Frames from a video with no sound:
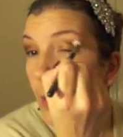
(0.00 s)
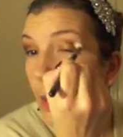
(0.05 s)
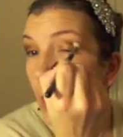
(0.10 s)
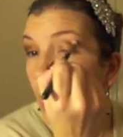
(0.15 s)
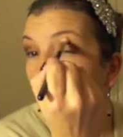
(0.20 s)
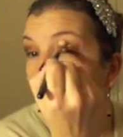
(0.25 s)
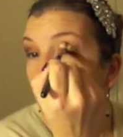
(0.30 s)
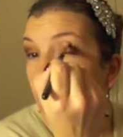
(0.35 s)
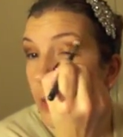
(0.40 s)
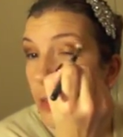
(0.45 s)

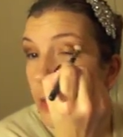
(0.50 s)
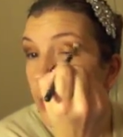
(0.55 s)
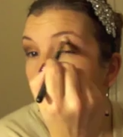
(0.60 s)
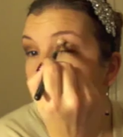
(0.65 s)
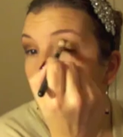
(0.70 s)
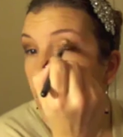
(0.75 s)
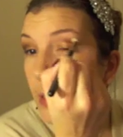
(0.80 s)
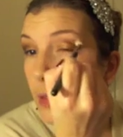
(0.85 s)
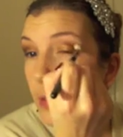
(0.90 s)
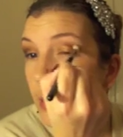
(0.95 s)
Up into
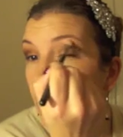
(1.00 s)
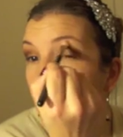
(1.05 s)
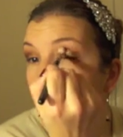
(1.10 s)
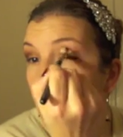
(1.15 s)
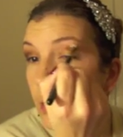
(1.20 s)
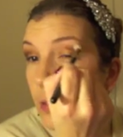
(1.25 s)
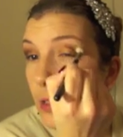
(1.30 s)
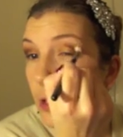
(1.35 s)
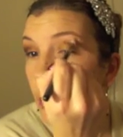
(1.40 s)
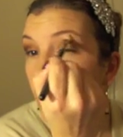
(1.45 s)
my
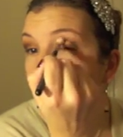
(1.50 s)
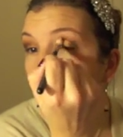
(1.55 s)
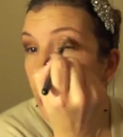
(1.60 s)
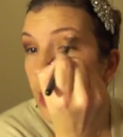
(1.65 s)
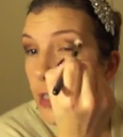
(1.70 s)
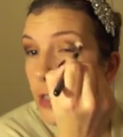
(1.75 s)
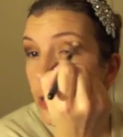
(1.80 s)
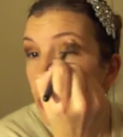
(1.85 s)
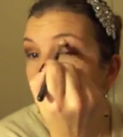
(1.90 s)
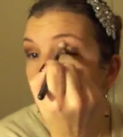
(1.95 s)

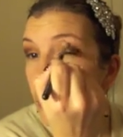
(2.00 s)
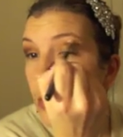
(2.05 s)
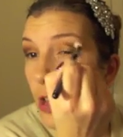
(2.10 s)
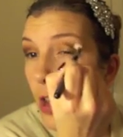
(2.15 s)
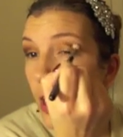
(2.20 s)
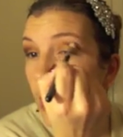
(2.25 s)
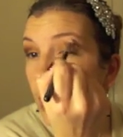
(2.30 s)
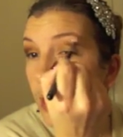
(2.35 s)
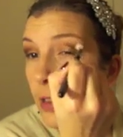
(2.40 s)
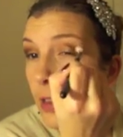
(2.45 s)
crease or
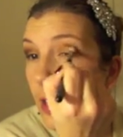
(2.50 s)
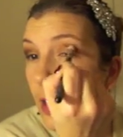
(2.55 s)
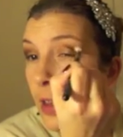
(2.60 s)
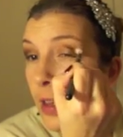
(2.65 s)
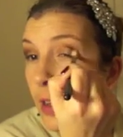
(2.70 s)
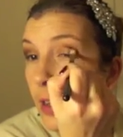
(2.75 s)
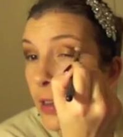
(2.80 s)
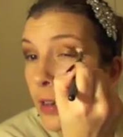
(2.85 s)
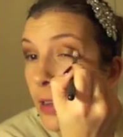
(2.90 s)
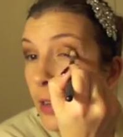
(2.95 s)
socket
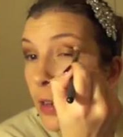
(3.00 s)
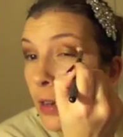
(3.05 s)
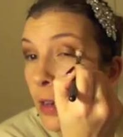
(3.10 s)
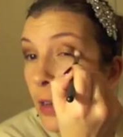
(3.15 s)
line.